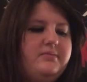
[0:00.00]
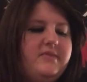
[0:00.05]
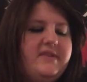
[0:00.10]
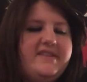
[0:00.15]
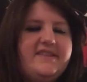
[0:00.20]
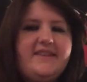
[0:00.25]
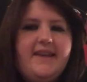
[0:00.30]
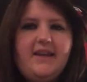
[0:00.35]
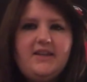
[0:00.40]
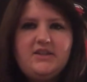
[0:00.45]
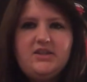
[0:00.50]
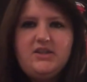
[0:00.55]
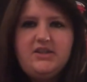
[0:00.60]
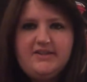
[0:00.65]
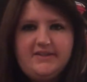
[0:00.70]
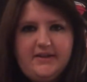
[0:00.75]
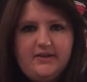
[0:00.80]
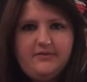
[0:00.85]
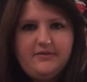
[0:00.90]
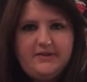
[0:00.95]
set
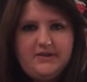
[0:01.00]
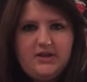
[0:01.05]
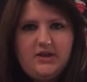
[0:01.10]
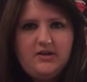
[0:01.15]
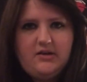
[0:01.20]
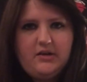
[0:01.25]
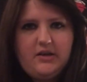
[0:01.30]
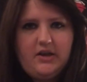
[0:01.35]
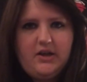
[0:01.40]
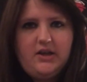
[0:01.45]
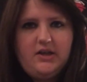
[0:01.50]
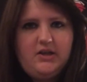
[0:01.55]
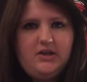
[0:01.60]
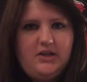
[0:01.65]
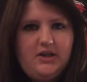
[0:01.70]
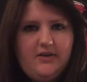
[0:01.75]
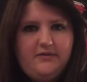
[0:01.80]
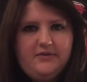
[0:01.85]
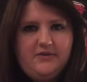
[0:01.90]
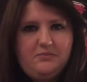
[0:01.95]
yourself a target and you
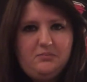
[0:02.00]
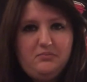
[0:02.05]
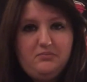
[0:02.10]
have to